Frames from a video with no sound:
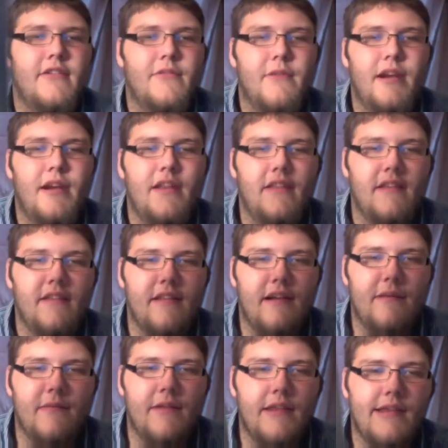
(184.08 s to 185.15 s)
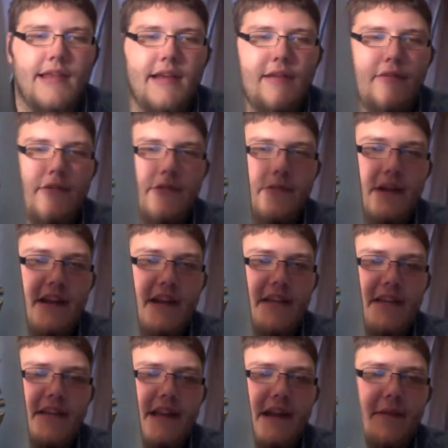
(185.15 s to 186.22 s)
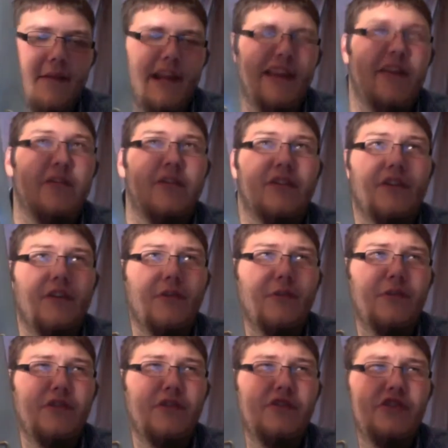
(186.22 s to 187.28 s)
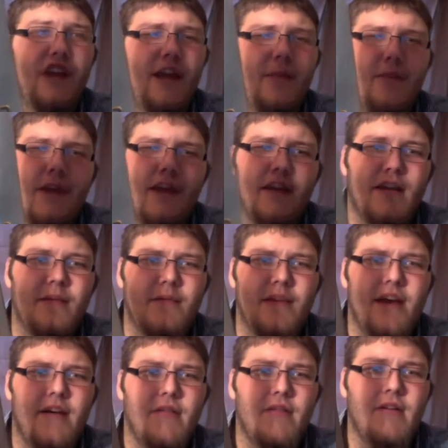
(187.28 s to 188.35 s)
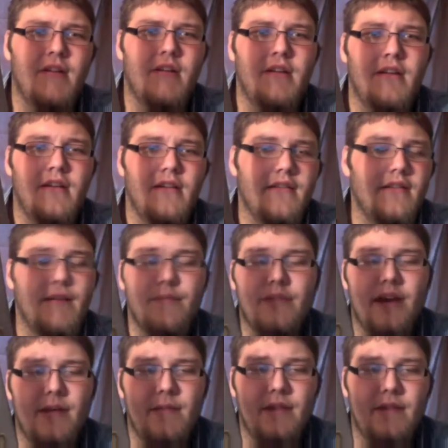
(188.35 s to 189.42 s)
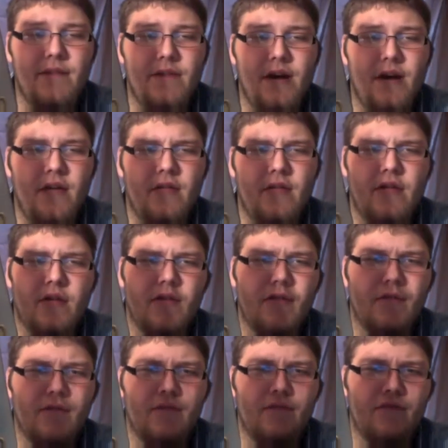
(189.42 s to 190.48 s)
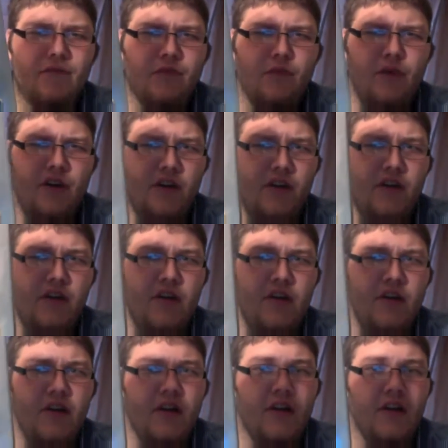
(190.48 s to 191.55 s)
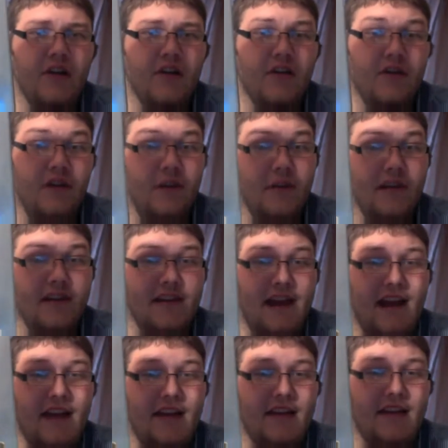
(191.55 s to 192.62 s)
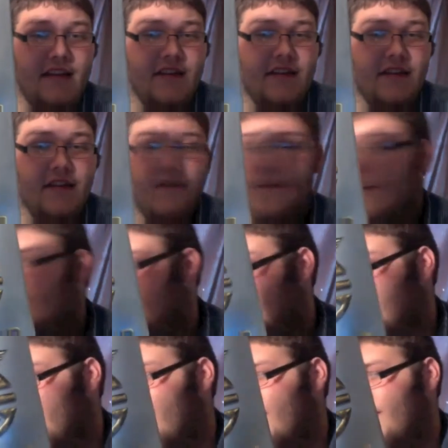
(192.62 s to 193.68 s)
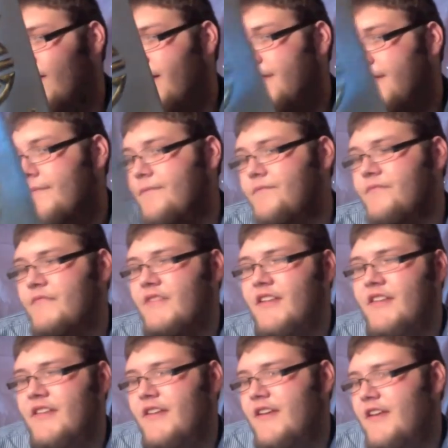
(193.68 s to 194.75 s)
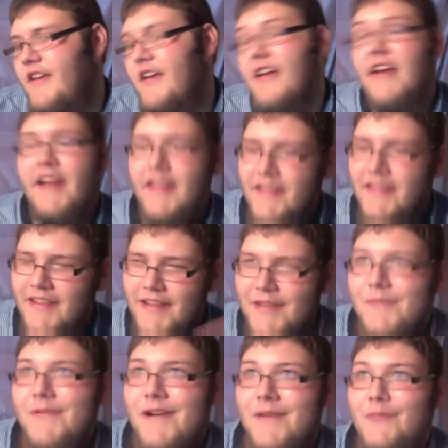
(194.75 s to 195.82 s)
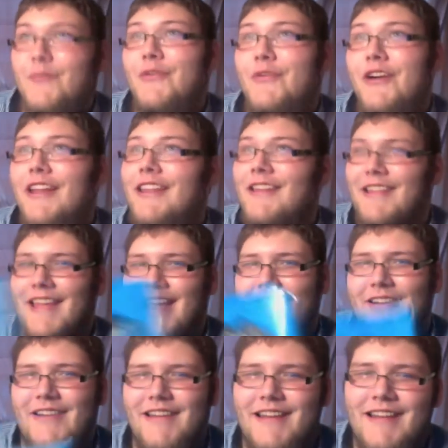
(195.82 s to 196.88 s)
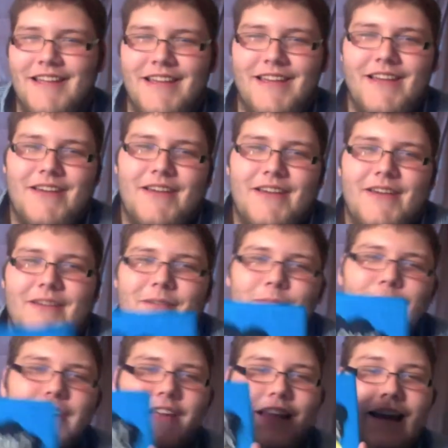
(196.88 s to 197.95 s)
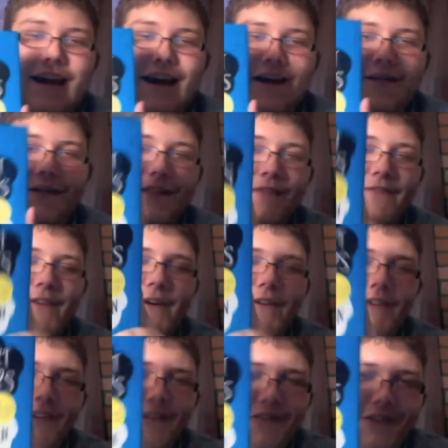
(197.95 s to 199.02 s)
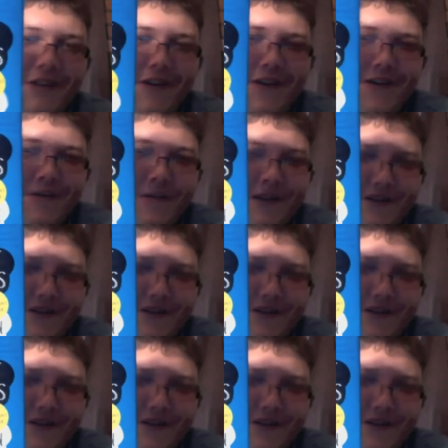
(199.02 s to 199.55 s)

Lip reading: to reading this, and I'm really late to reading the second. But I know the third one, Champion, comes out sometime in the fall or winter, so I'm excited to finish the series up. And this one I'm really late on, but I read The Fault in Our Stars by